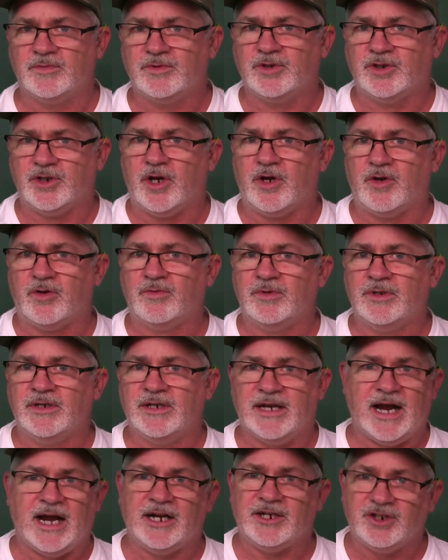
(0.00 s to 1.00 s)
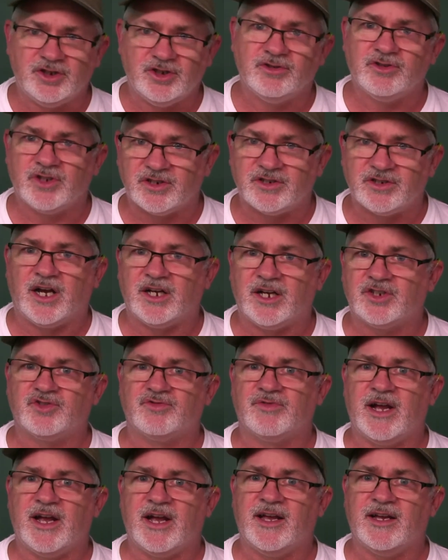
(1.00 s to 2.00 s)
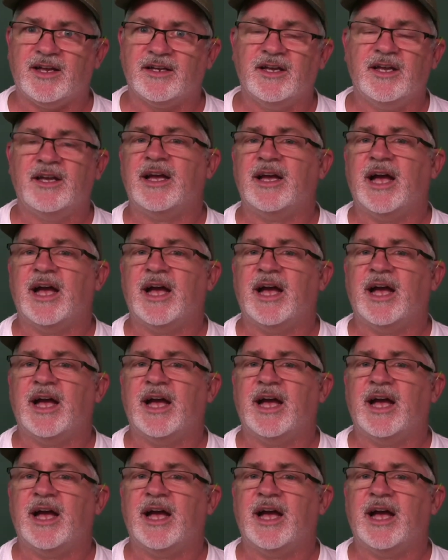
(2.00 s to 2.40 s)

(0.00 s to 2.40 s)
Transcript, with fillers: you know, how to use a dust rag,